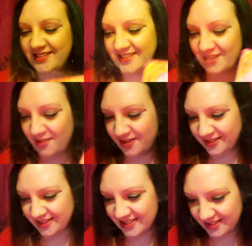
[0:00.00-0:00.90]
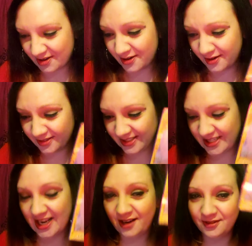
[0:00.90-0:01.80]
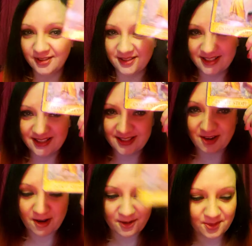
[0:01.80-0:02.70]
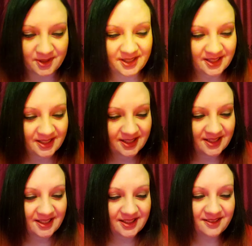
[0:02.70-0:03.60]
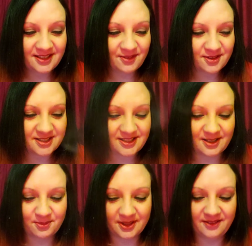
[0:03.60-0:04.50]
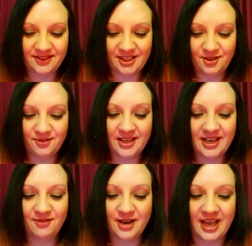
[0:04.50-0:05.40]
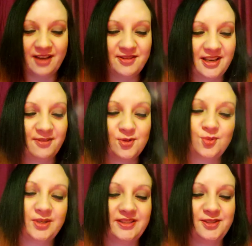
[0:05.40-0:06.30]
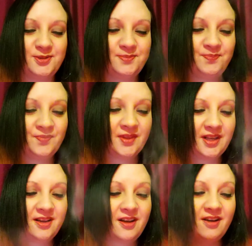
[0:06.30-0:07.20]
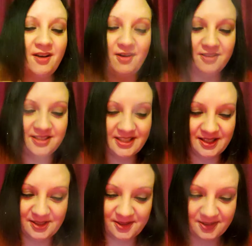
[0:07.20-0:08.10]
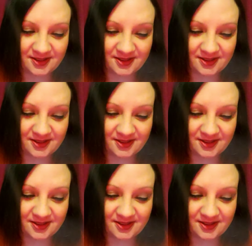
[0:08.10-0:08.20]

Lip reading: song is called Never Gonna Stop. They're never gonna stop loving you. They never have and never will. Also,